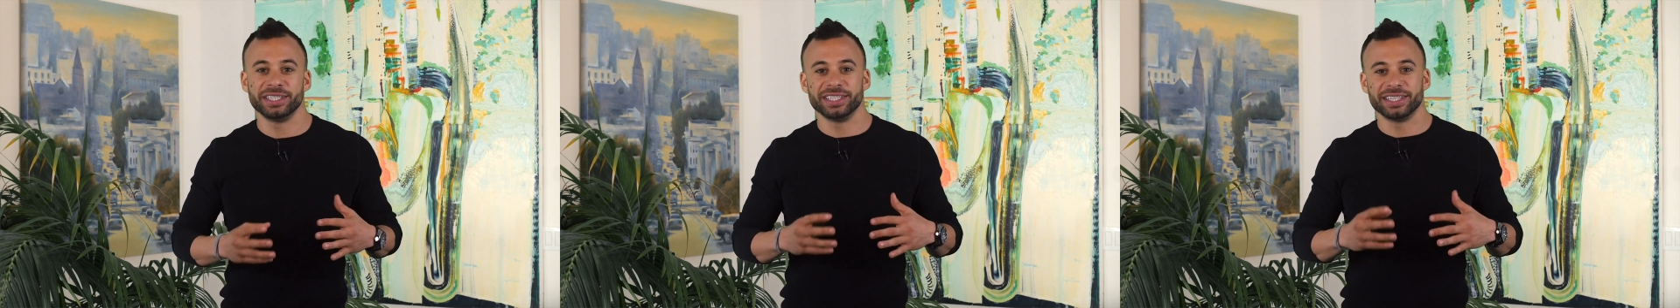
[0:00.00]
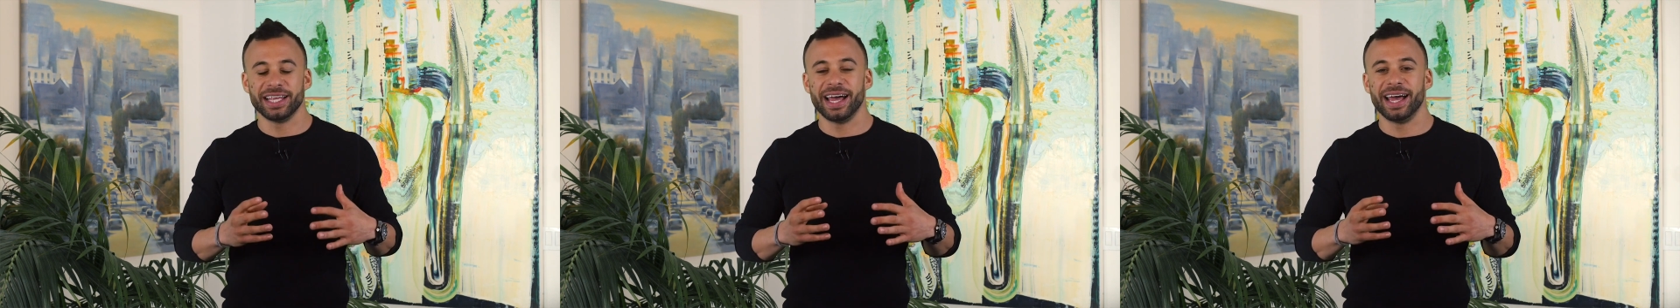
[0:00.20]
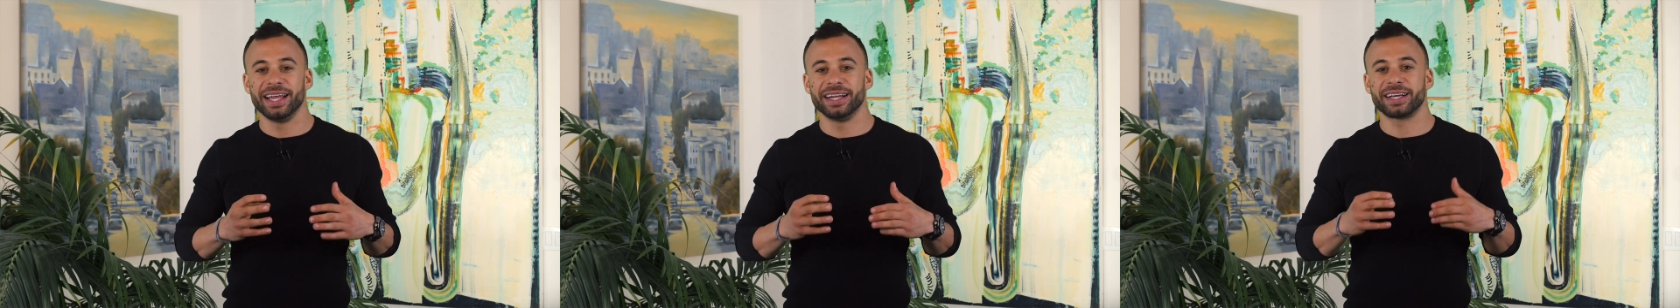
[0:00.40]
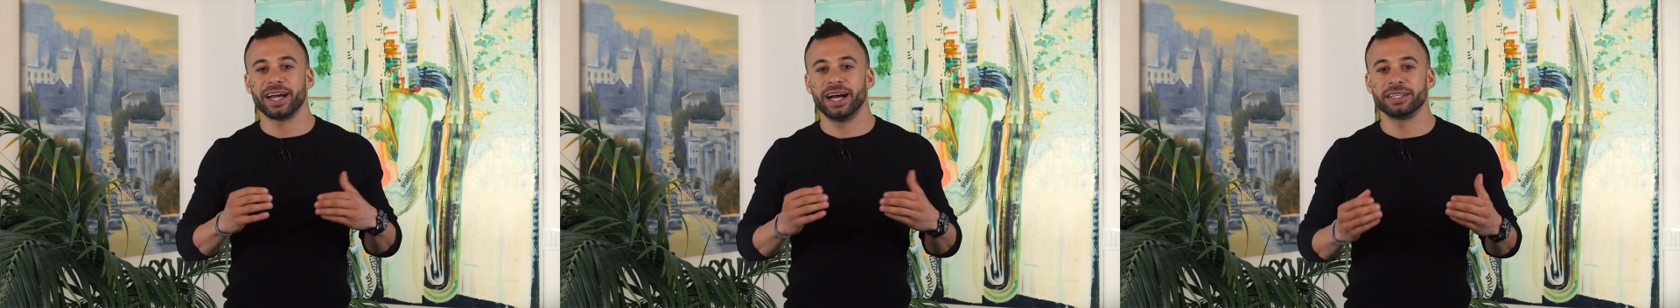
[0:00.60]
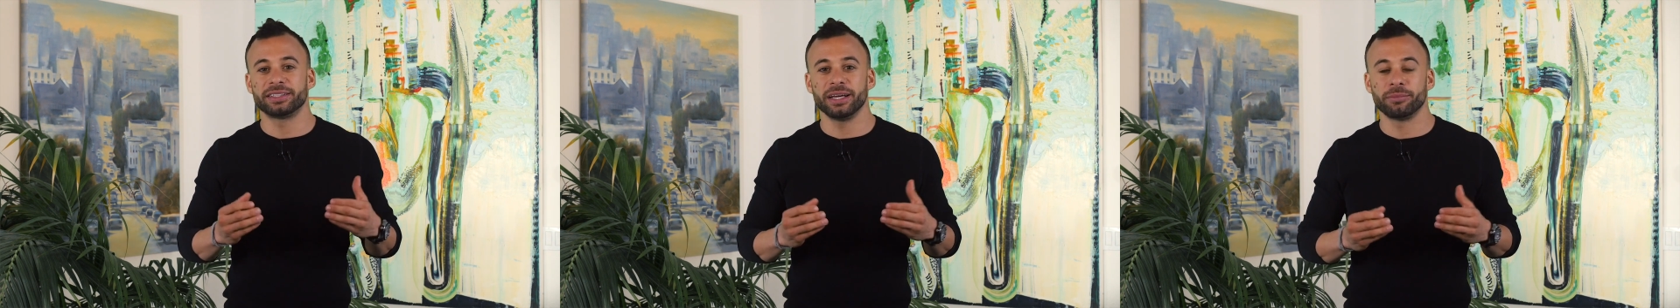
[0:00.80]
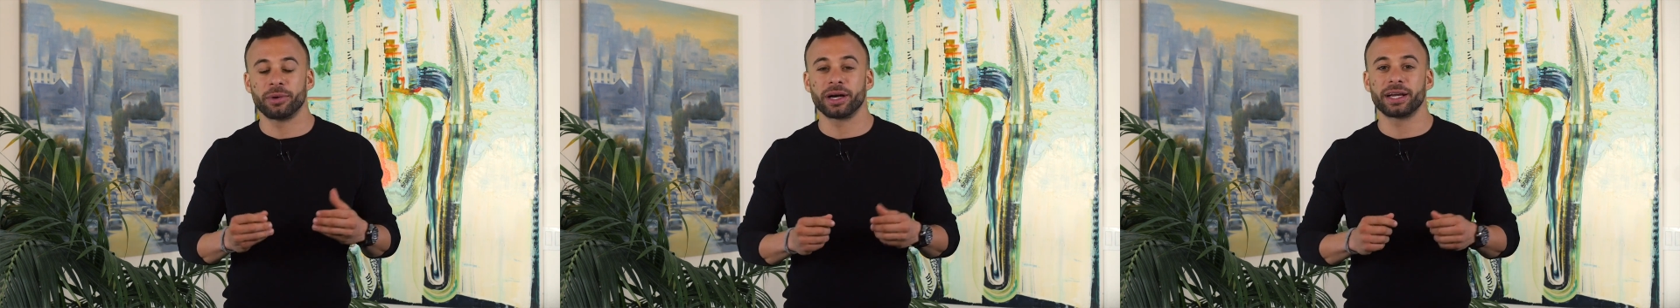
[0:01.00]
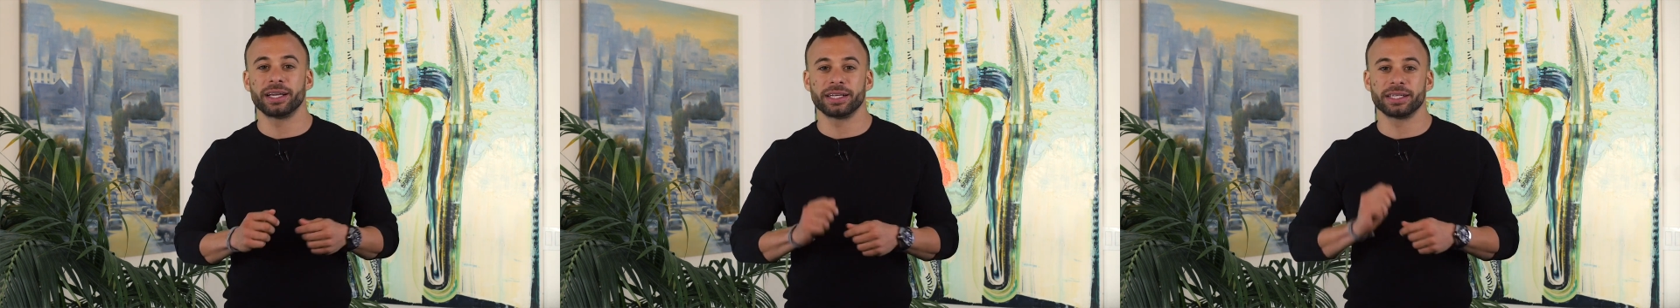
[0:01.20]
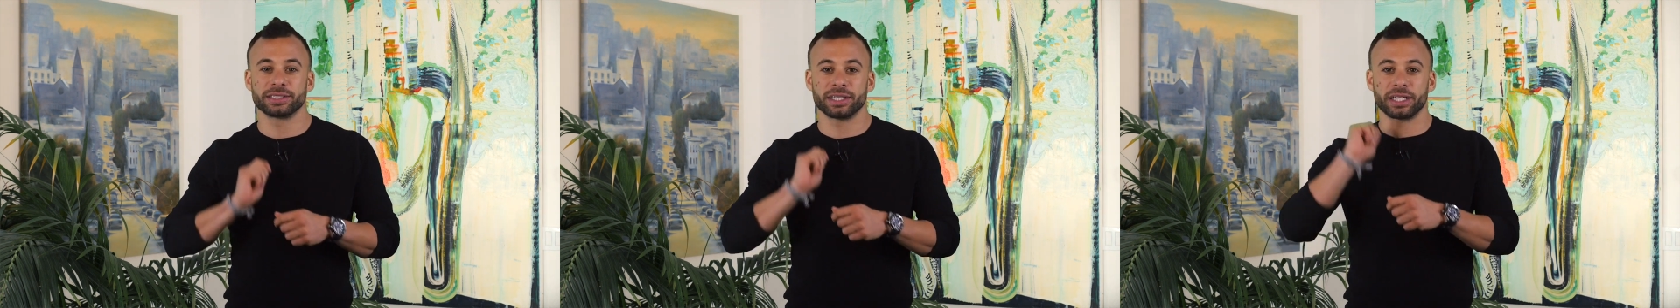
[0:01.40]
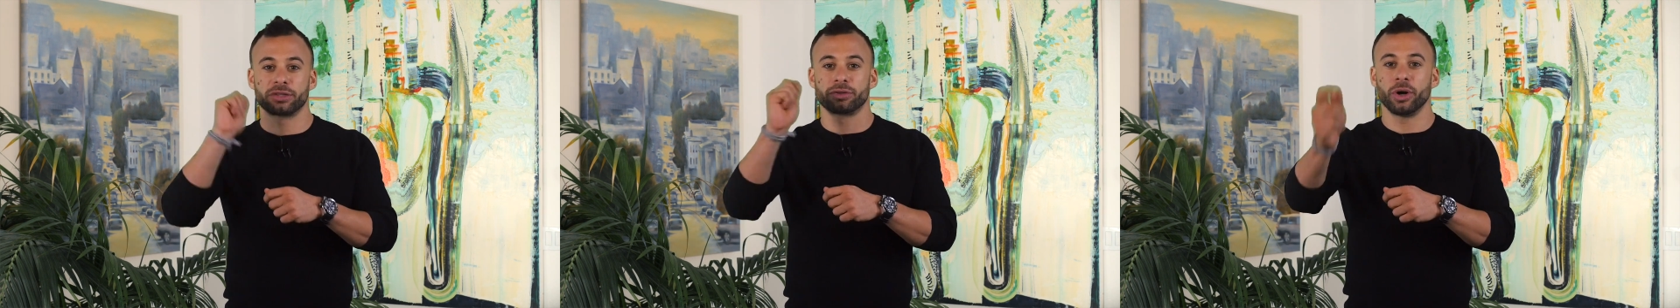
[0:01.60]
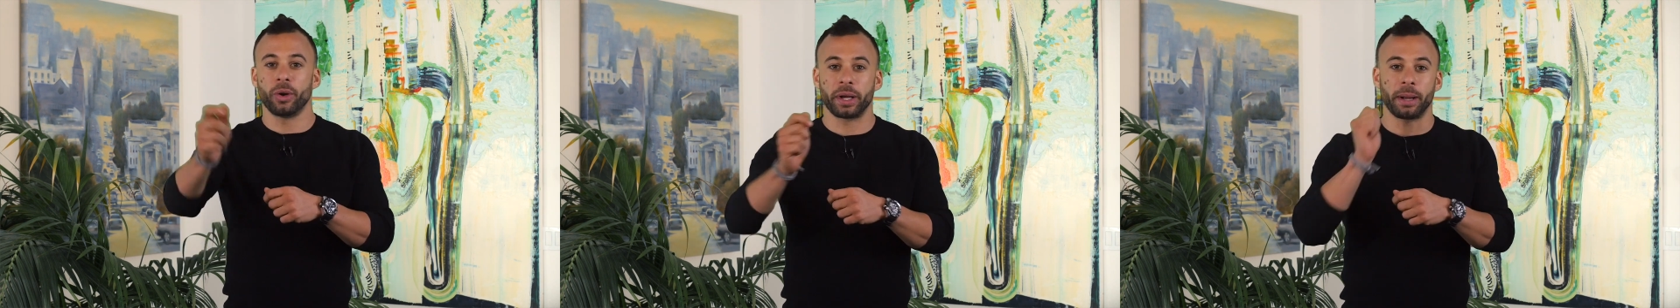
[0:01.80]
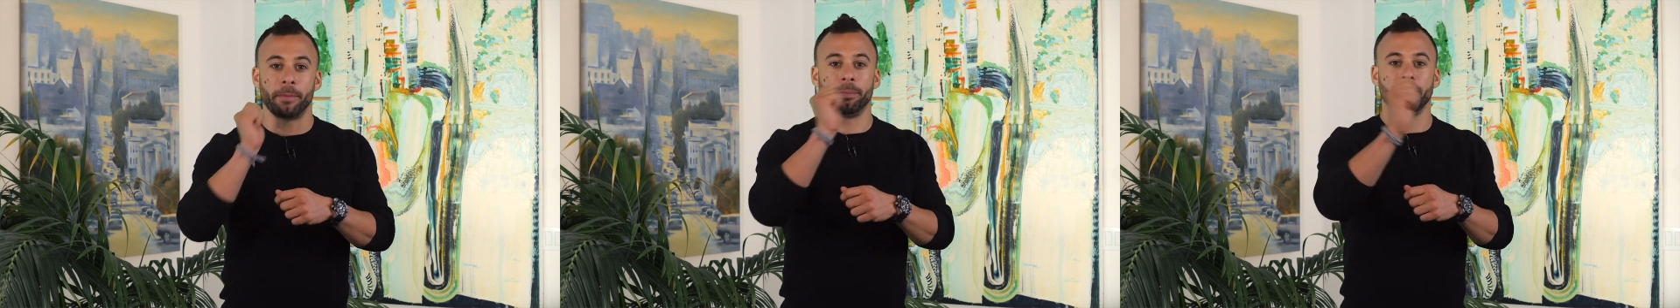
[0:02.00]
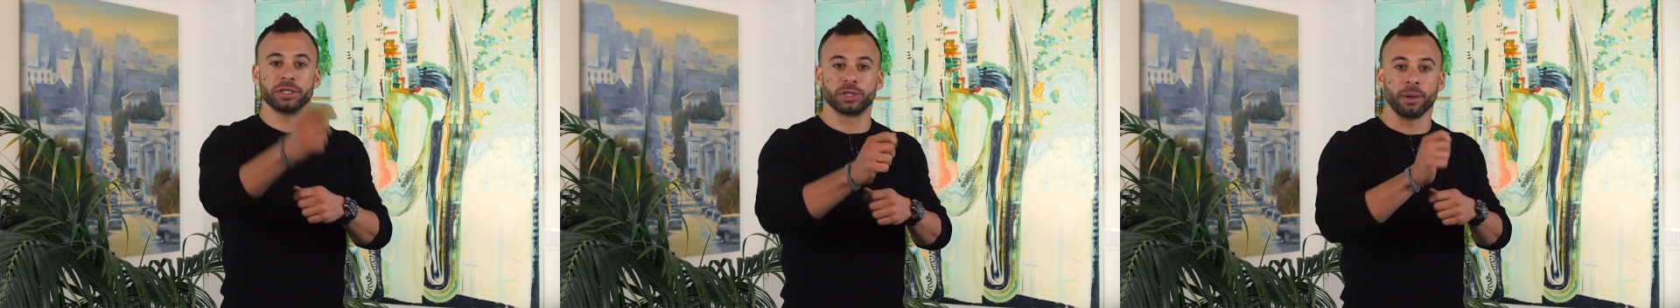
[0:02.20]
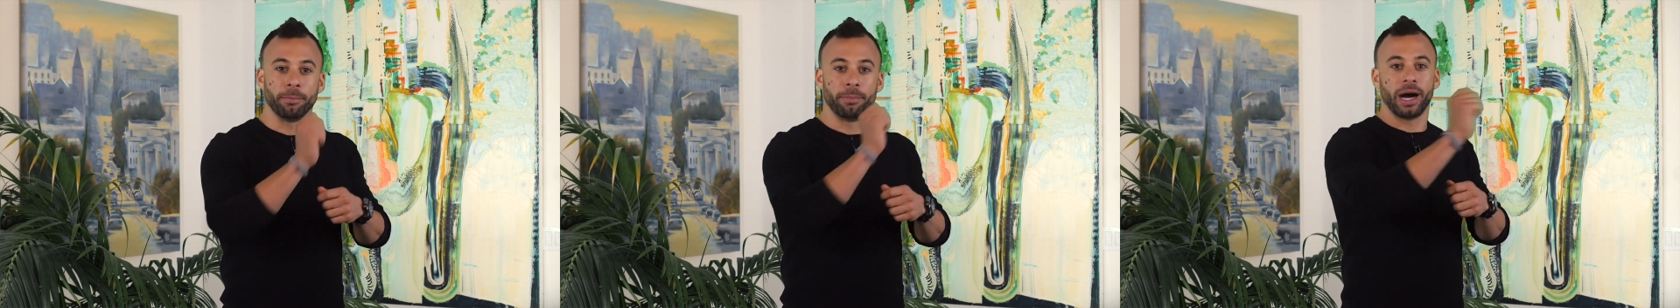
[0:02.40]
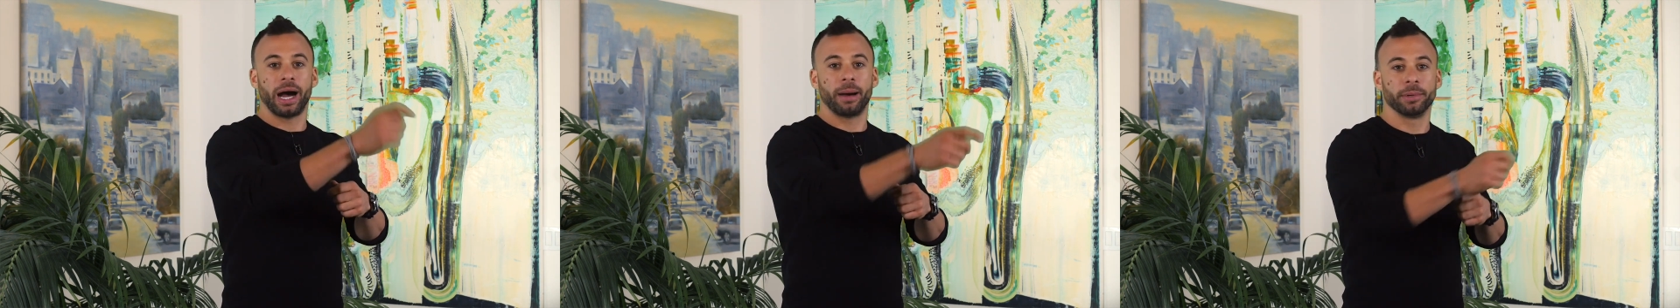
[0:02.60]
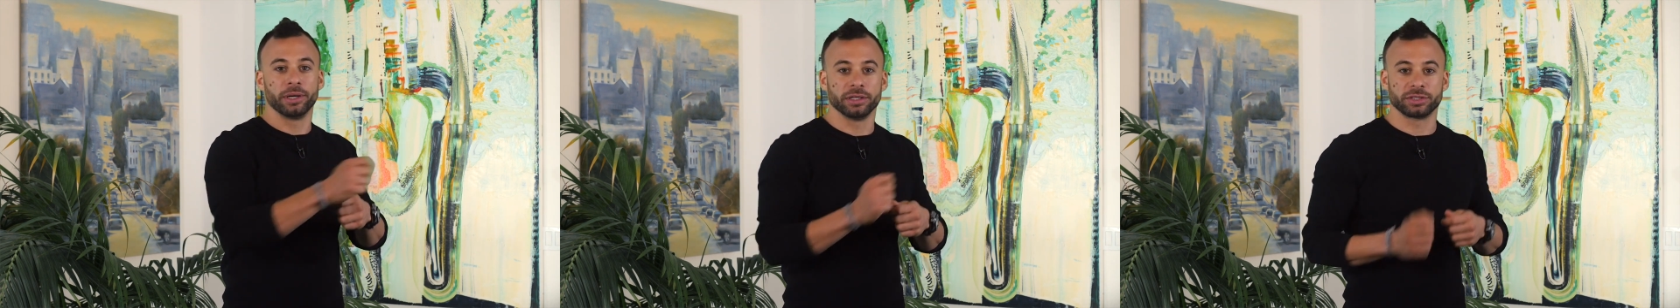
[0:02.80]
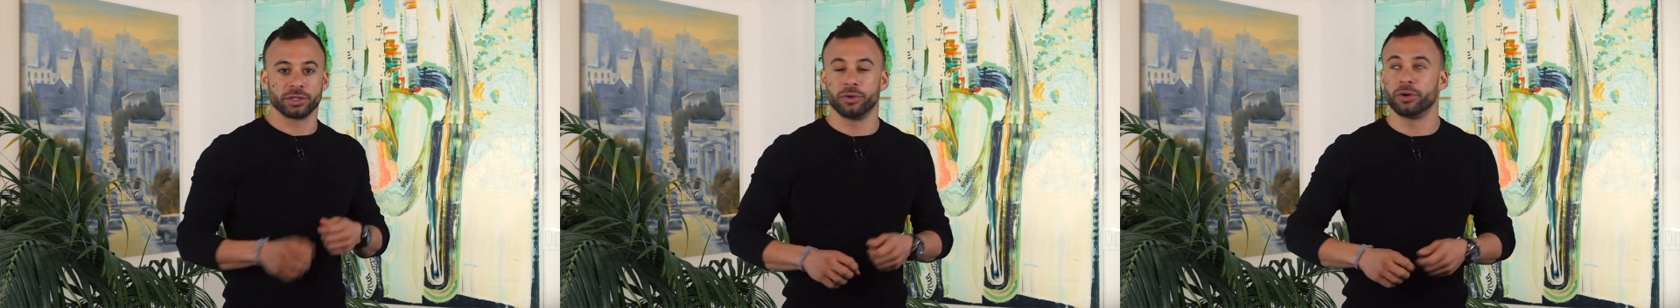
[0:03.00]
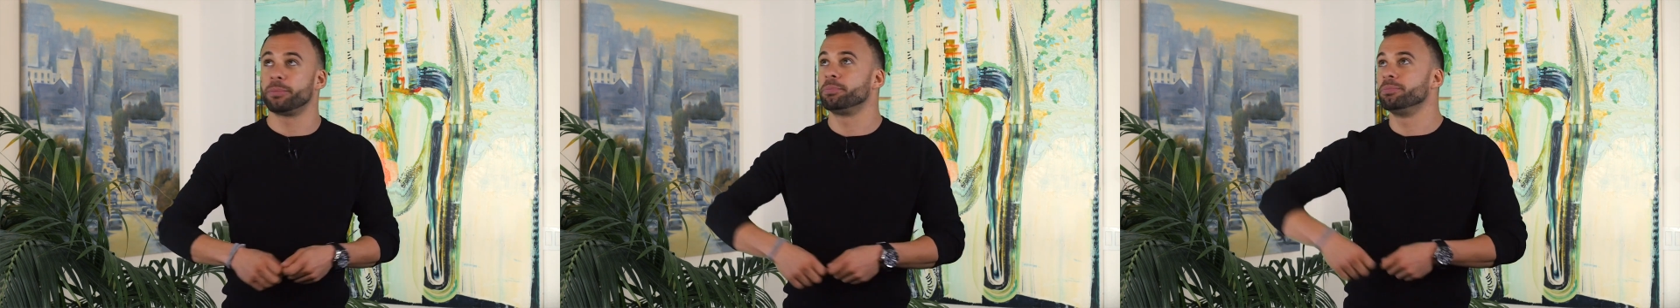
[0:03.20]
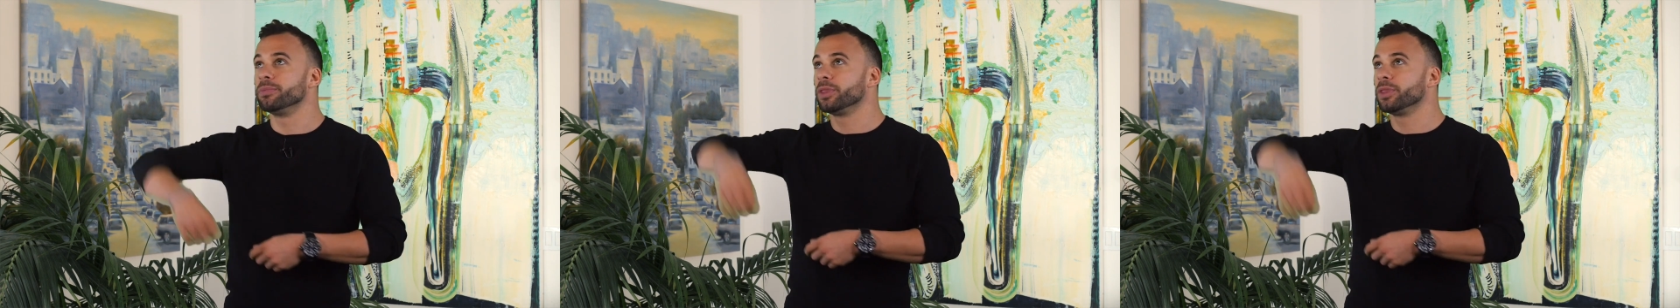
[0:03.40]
that content marketing is like throwing a bunch of bobbers or